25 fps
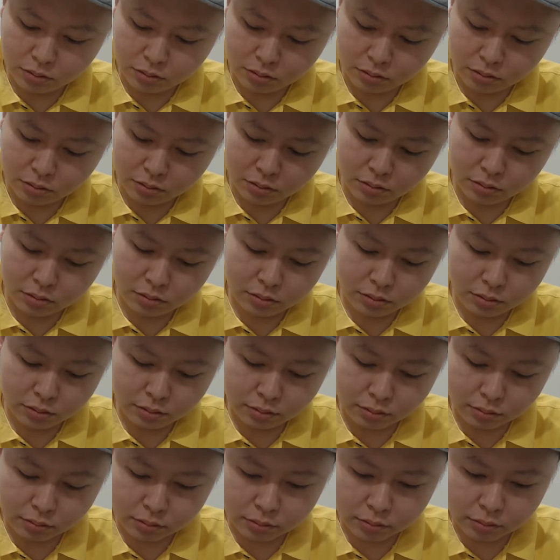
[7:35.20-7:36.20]

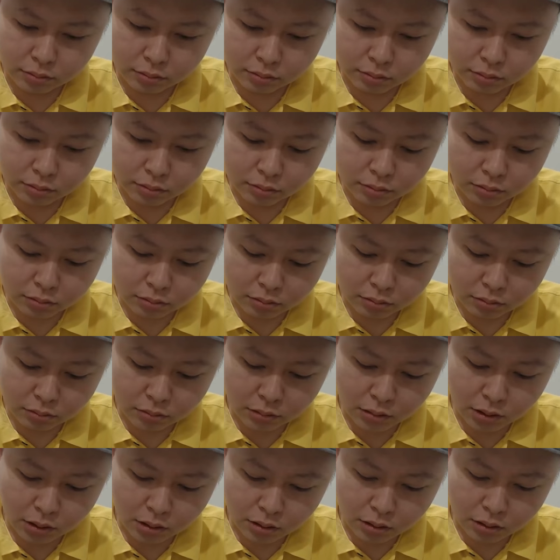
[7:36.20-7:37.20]

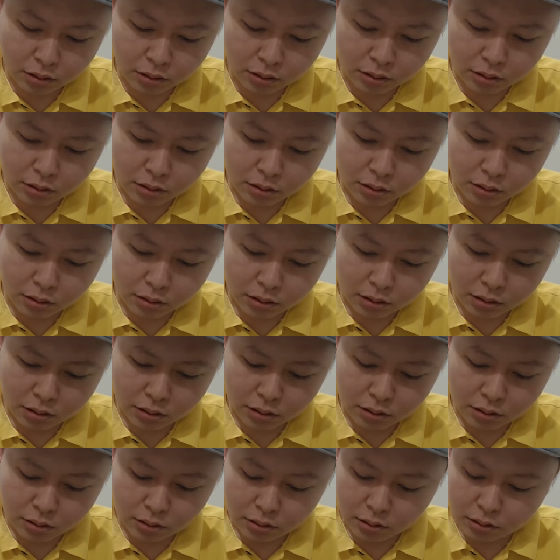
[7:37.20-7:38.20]

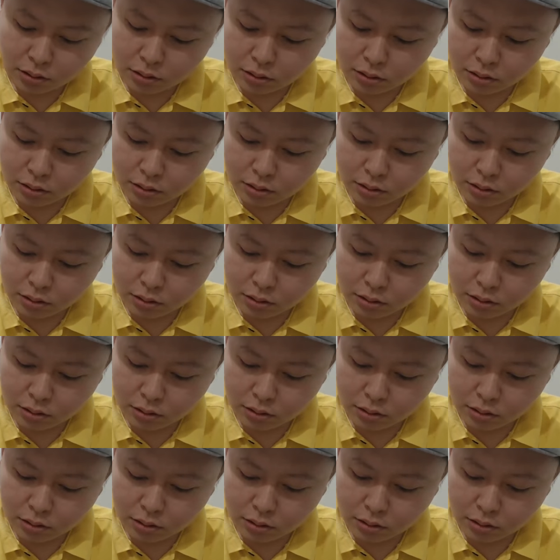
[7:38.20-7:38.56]
Nothing is said.